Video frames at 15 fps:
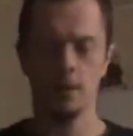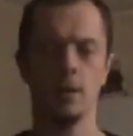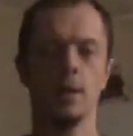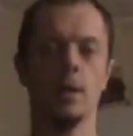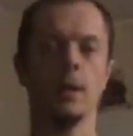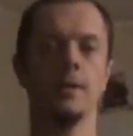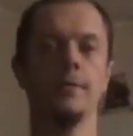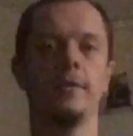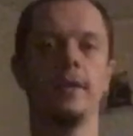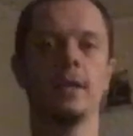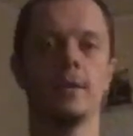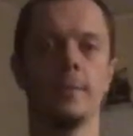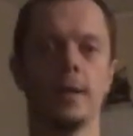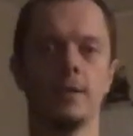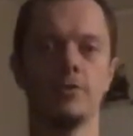and feet come
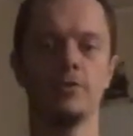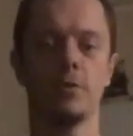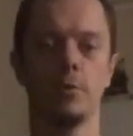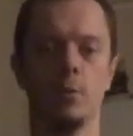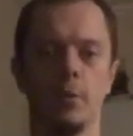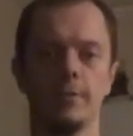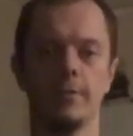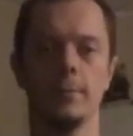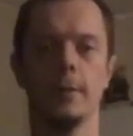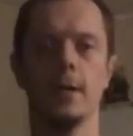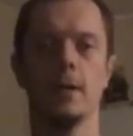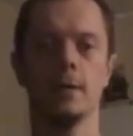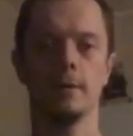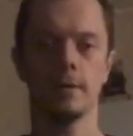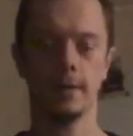out shoulder width apart,
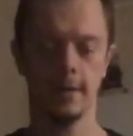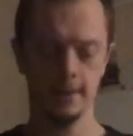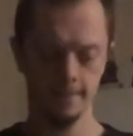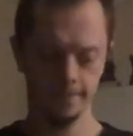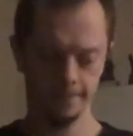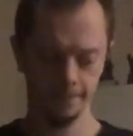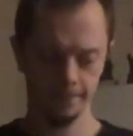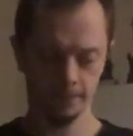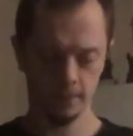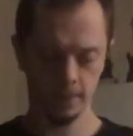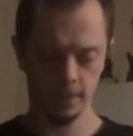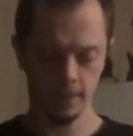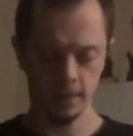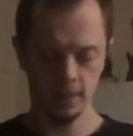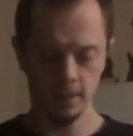okay?
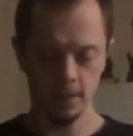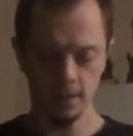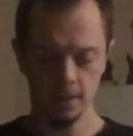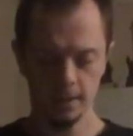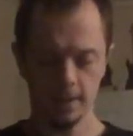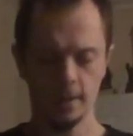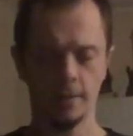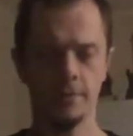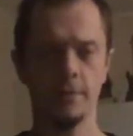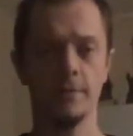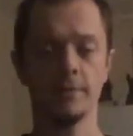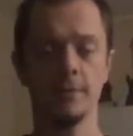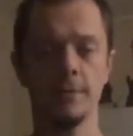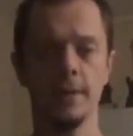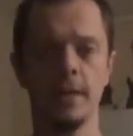Now
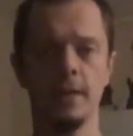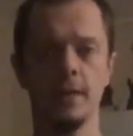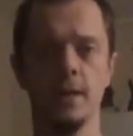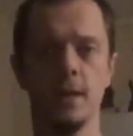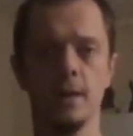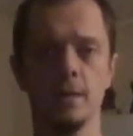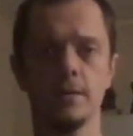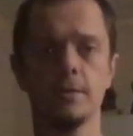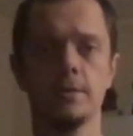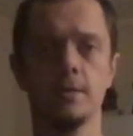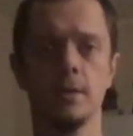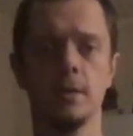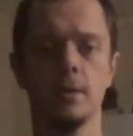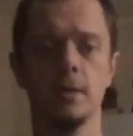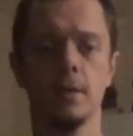from the last
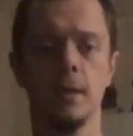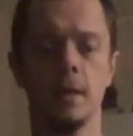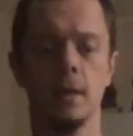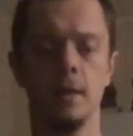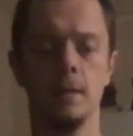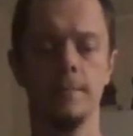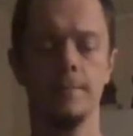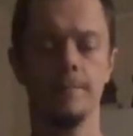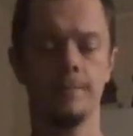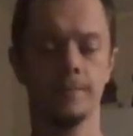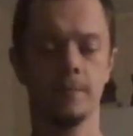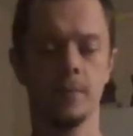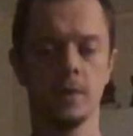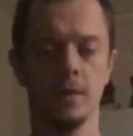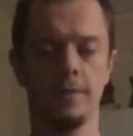
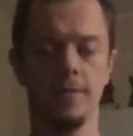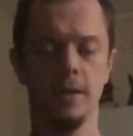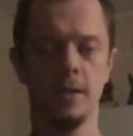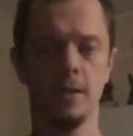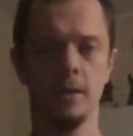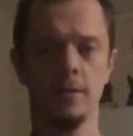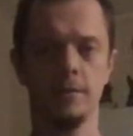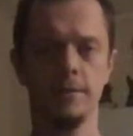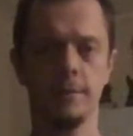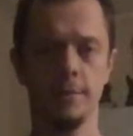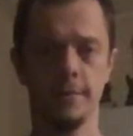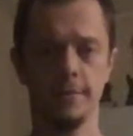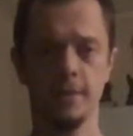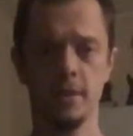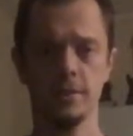video, from the
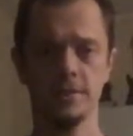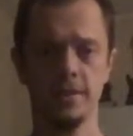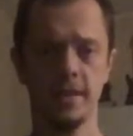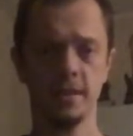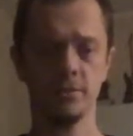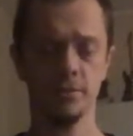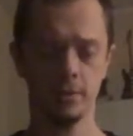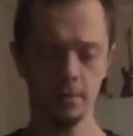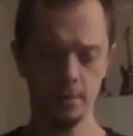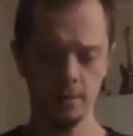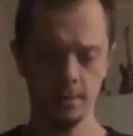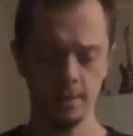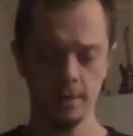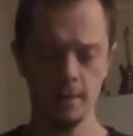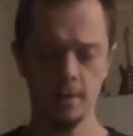first section,
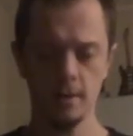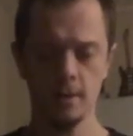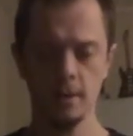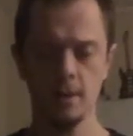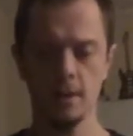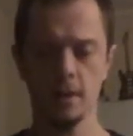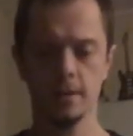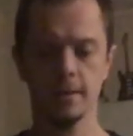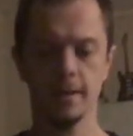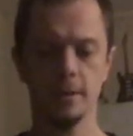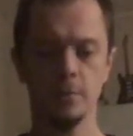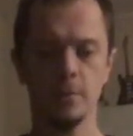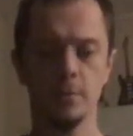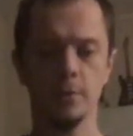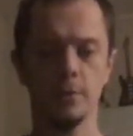okay, we
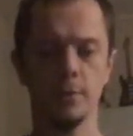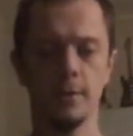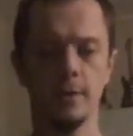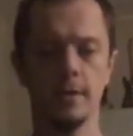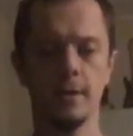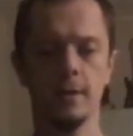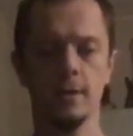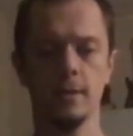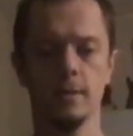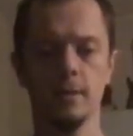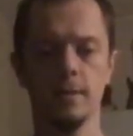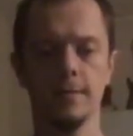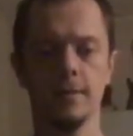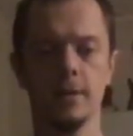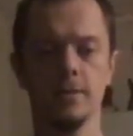were doing the
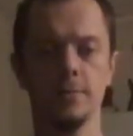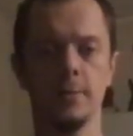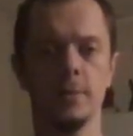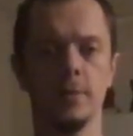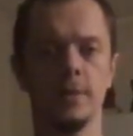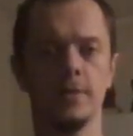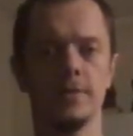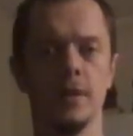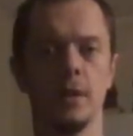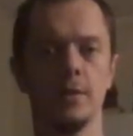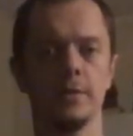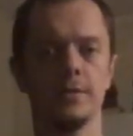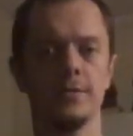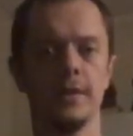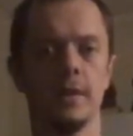first bit with the Tam
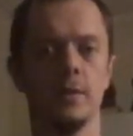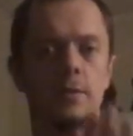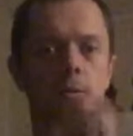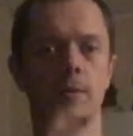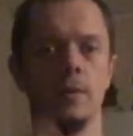Zal